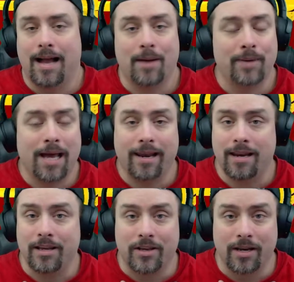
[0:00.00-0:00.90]
I'm not
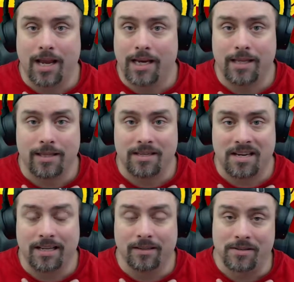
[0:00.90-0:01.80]
any good at any of these
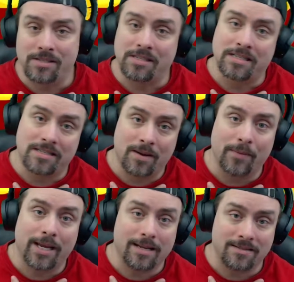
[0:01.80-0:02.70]
healers. Can
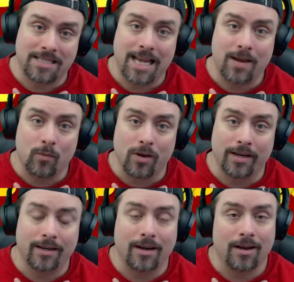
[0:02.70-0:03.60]
somebody else take
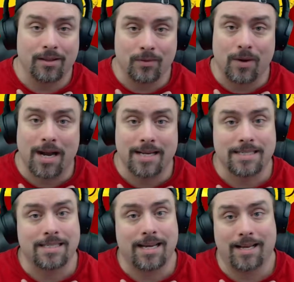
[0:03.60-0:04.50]
one?
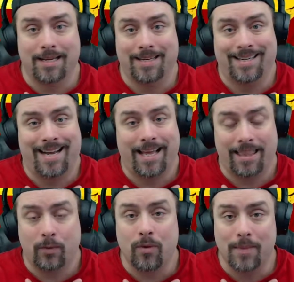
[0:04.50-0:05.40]
Otherwise, I
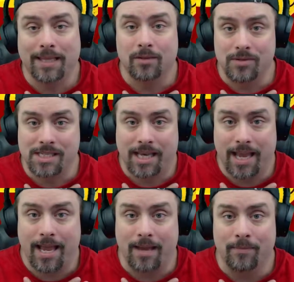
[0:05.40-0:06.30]
think we may lose the
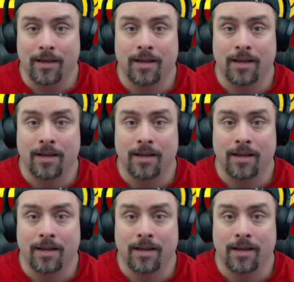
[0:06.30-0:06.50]
game.